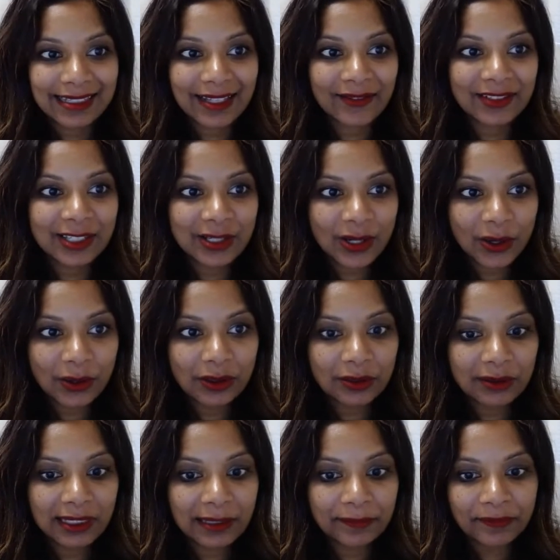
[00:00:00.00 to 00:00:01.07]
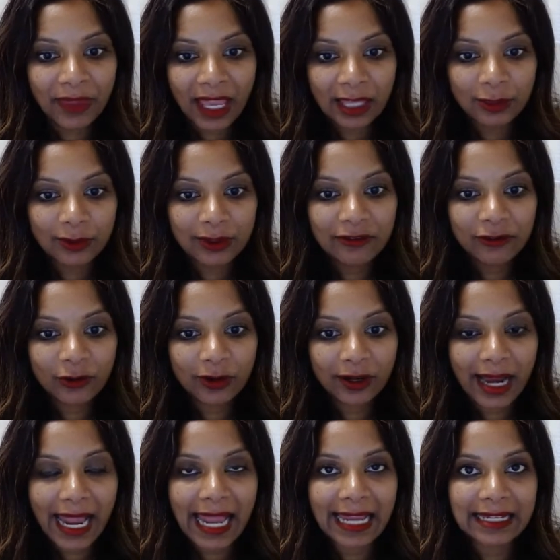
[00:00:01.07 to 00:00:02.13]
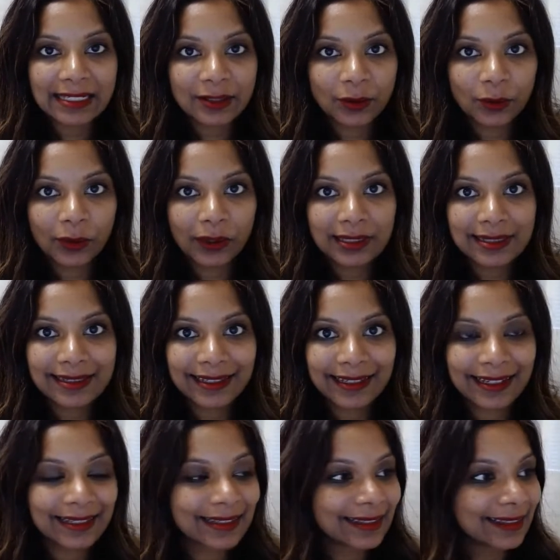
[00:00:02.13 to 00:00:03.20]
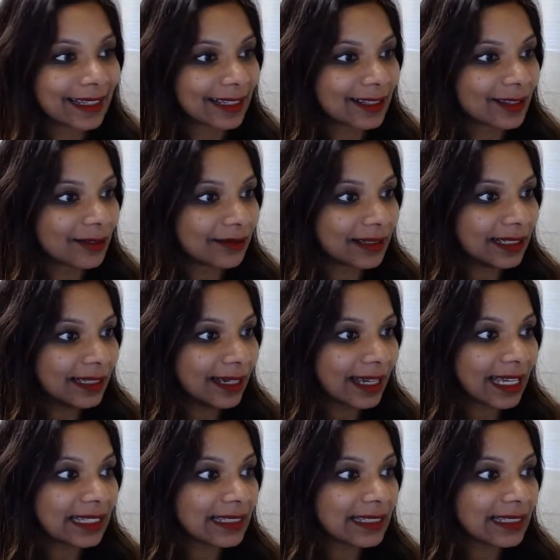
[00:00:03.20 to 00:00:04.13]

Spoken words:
703-348-1663. Again,